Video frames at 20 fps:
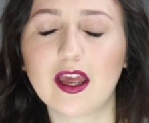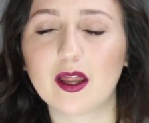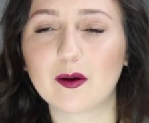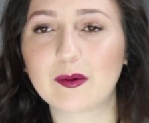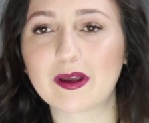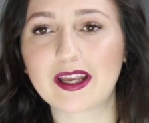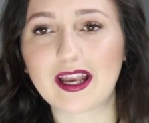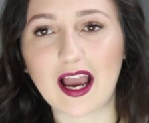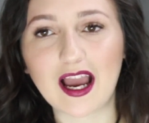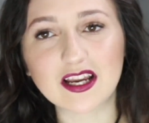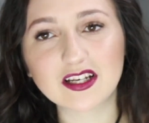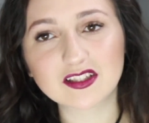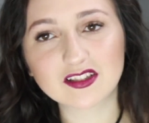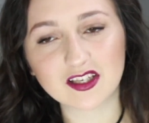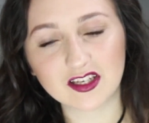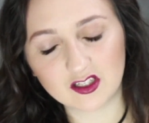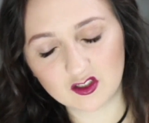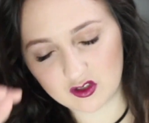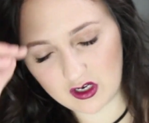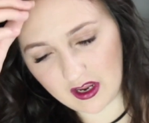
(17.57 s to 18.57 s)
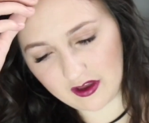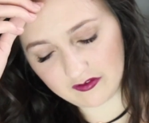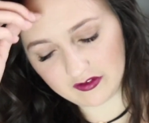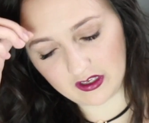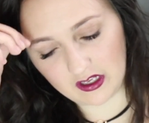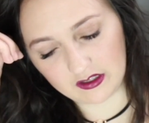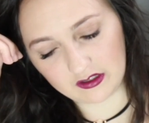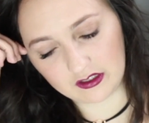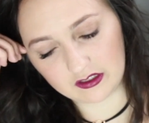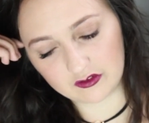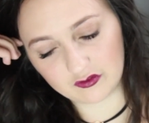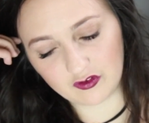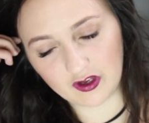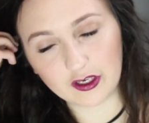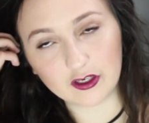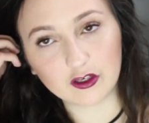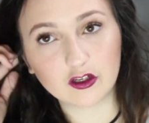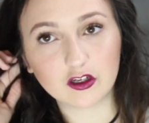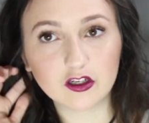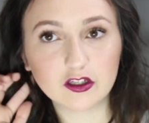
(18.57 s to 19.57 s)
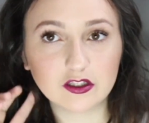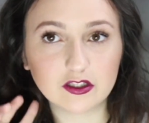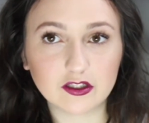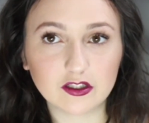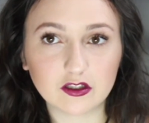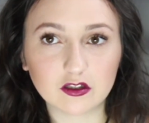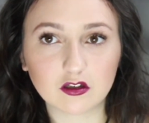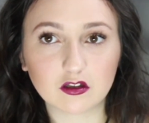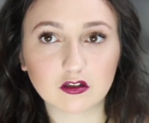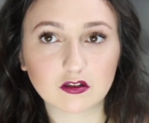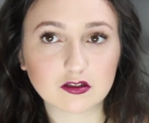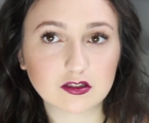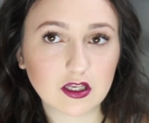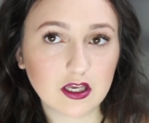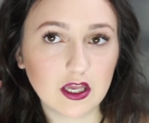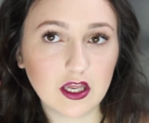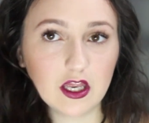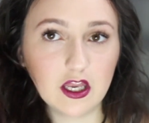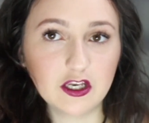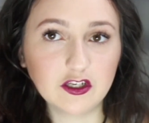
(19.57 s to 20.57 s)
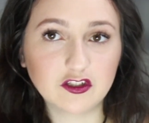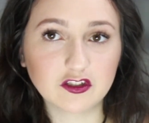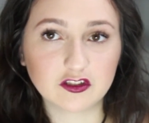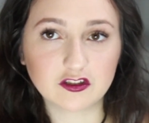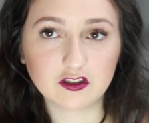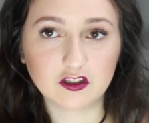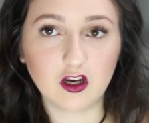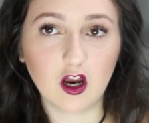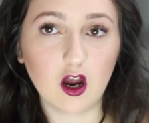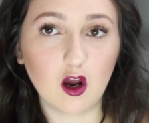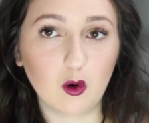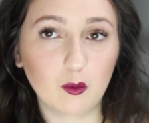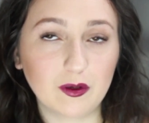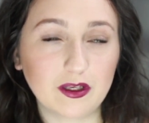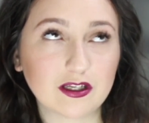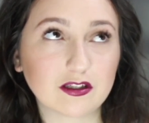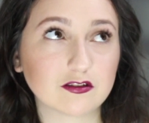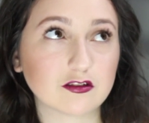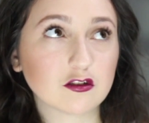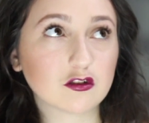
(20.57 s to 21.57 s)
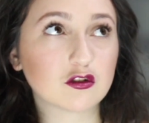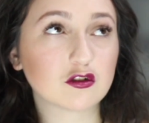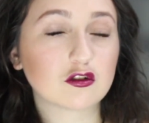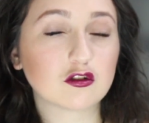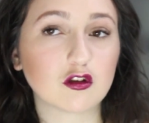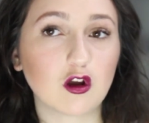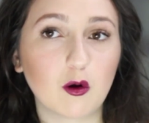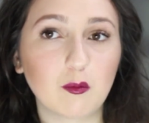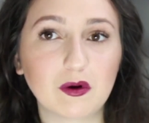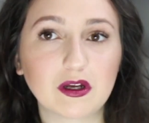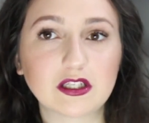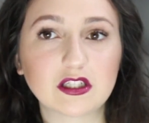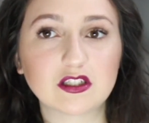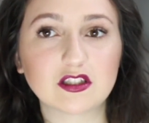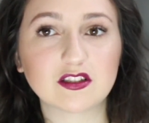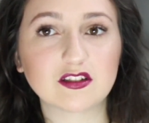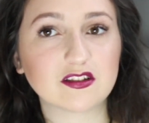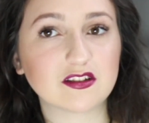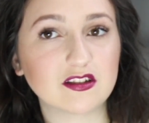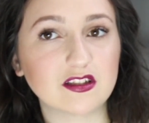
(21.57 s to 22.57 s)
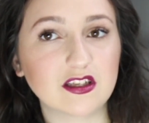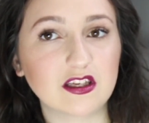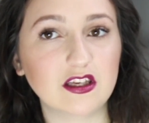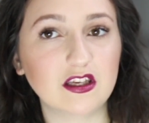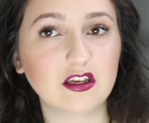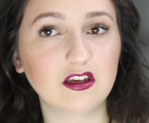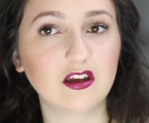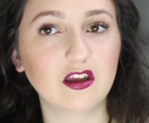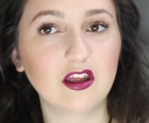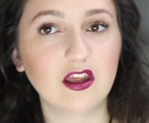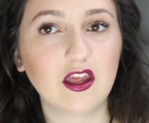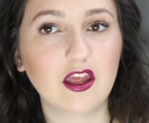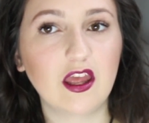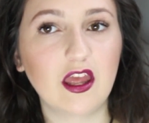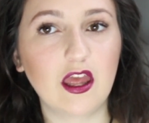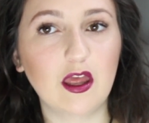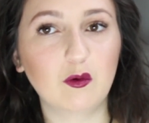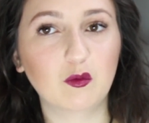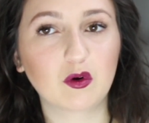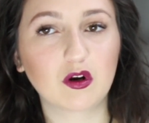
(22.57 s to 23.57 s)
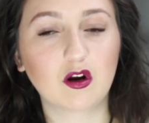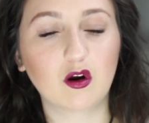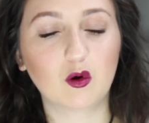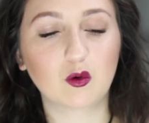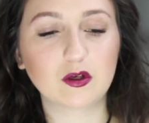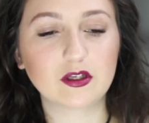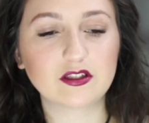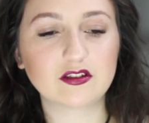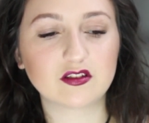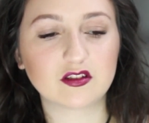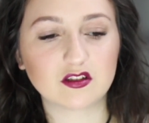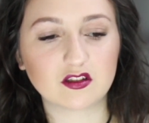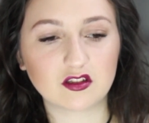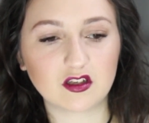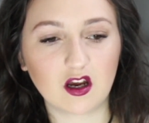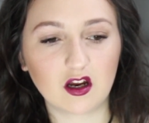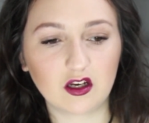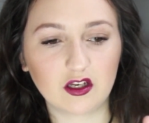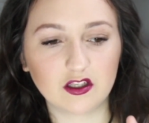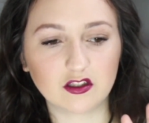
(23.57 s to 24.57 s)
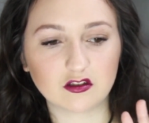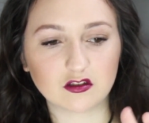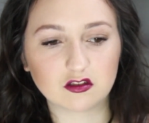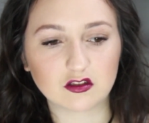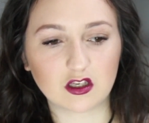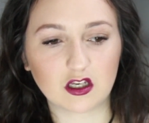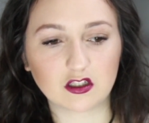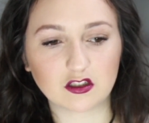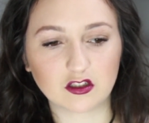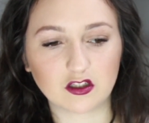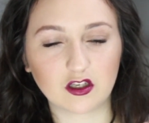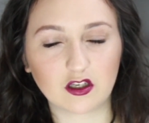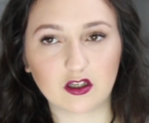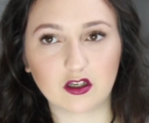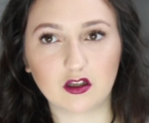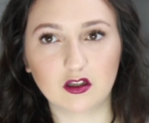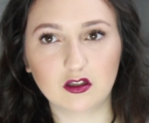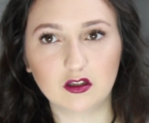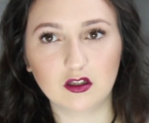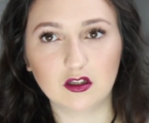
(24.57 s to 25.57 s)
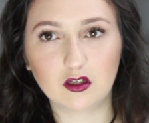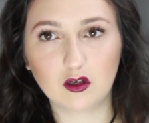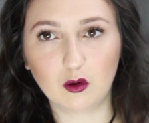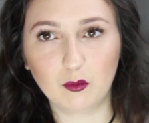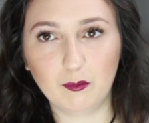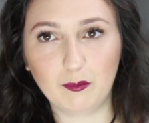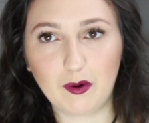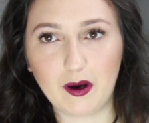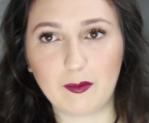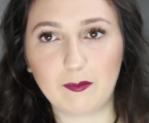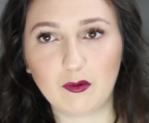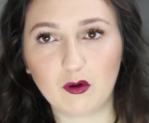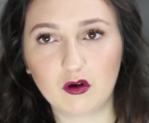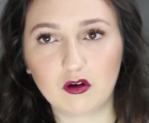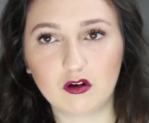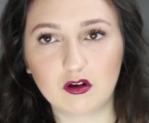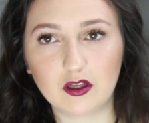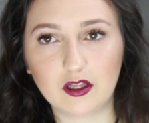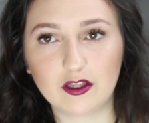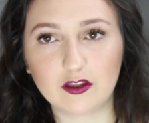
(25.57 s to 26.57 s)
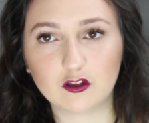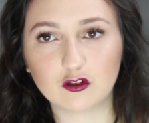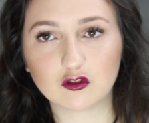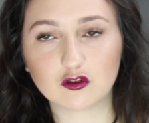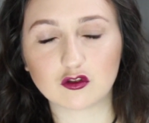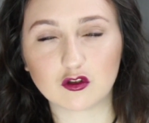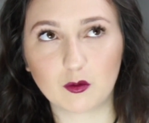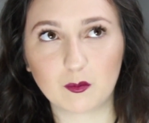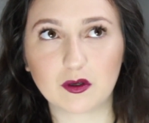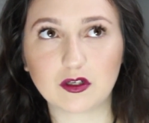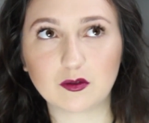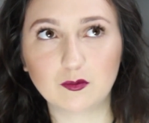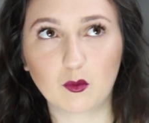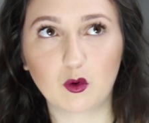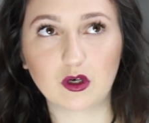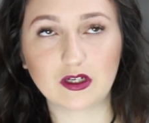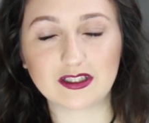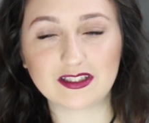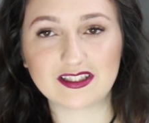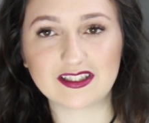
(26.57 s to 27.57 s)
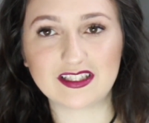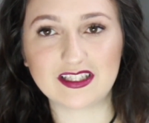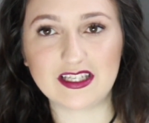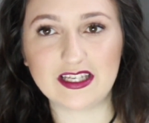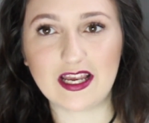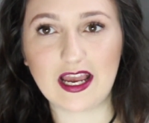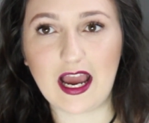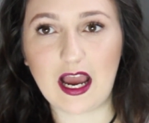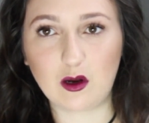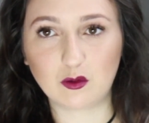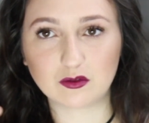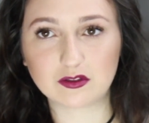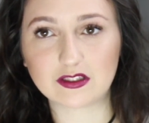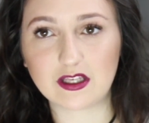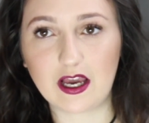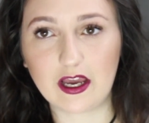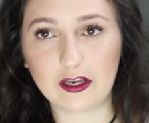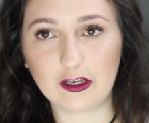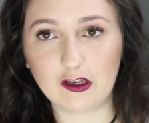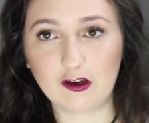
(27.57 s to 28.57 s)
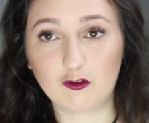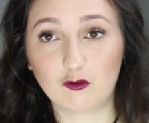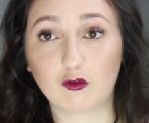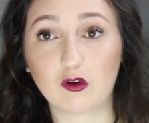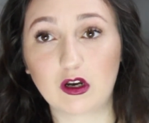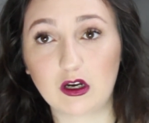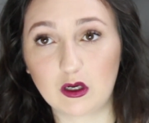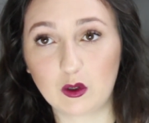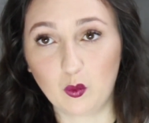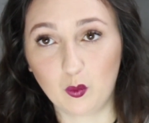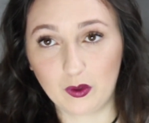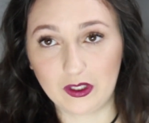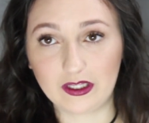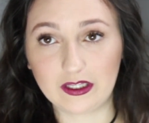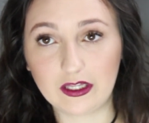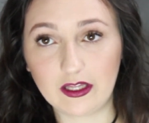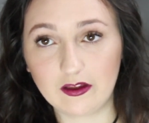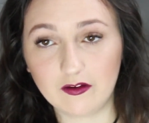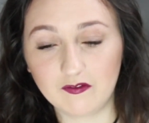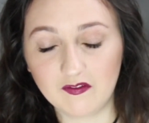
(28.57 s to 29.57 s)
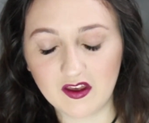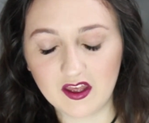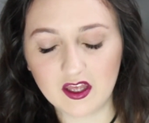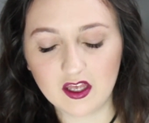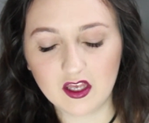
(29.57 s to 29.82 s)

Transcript: I'm like, I just like traveling. I like to find good deals and just go, because there's so much to see, and we're always stuck in such like a little bubble, and there's so much more to see outside of where we live.